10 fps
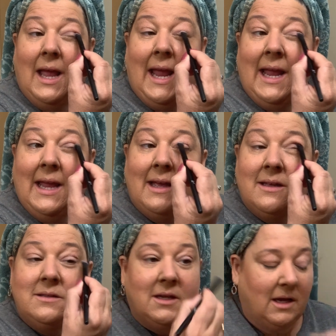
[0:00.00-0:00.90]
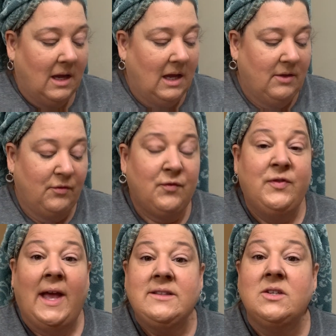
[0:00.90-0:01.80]
And
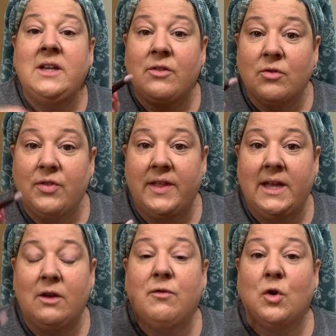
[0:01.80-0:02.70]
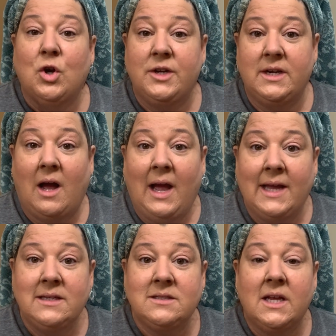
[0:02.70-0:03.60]
that's another thing for hooded
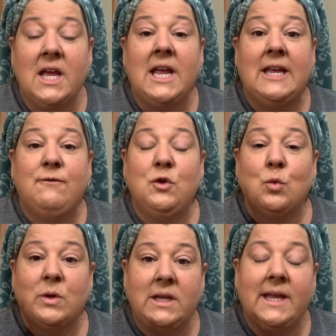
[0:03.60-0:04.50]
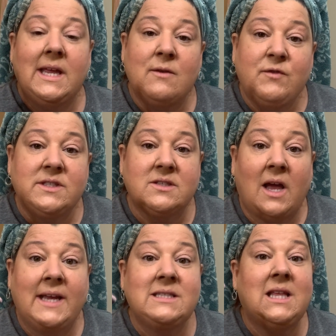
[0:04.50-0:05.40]
eyes. If you really
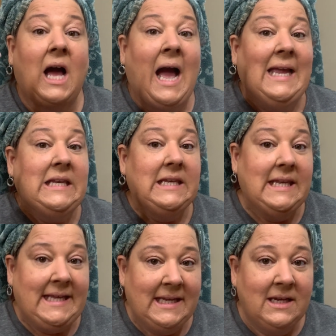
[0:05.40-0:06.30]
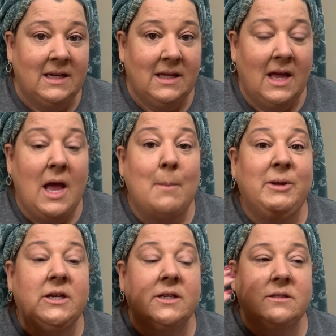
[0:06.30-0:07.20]
emphasize the eyelid,
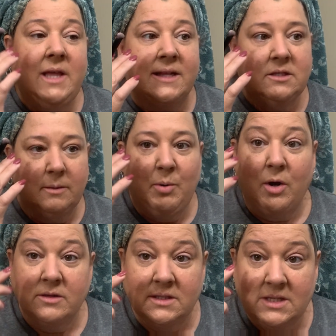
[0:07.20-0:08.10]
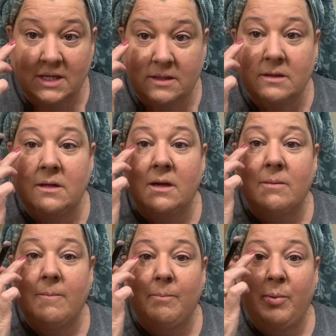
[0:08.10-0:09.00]
because that's the part that's hidden
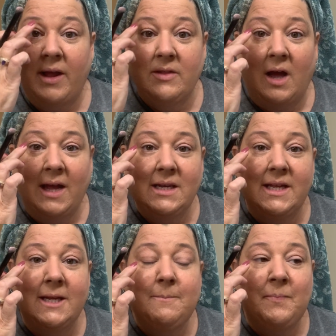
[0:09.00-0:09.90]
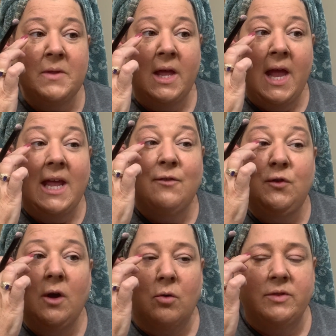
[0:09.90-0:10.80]
by the eyelid,
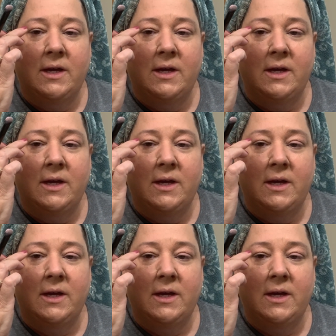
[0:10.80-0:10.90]
the